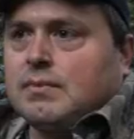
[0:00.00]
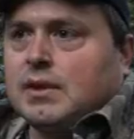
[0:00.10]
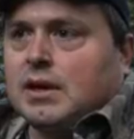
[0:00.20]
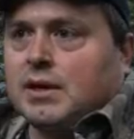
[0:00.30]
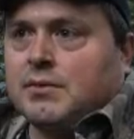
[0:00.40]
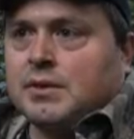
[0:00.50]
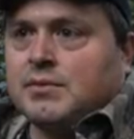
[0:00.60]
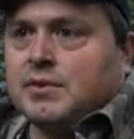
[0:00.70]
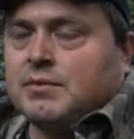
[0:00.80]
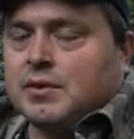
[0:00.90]
another one
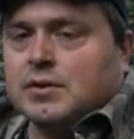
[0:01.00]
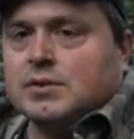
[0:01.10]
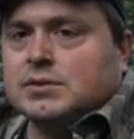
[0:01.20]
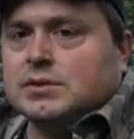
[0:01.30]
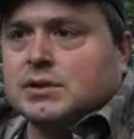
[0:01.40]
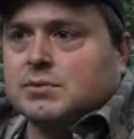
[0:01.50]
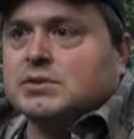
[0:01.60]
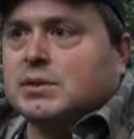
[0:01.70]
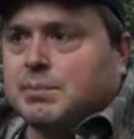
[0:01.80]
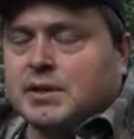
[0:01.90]
for the vocals. It
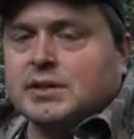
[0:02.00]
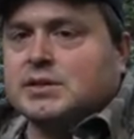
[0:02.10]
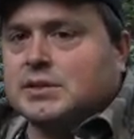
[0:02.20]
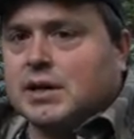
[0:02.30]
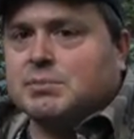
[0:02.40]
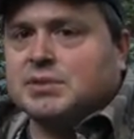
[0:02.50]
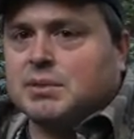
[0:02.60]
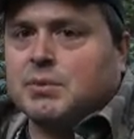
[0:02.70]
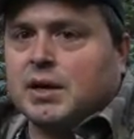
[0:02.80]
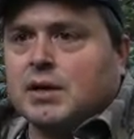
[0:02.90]
was up on this knob
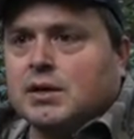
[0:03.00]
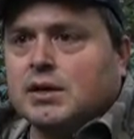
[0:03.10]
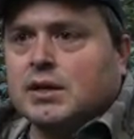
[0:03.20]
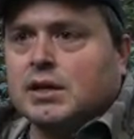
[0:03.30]
somewhere.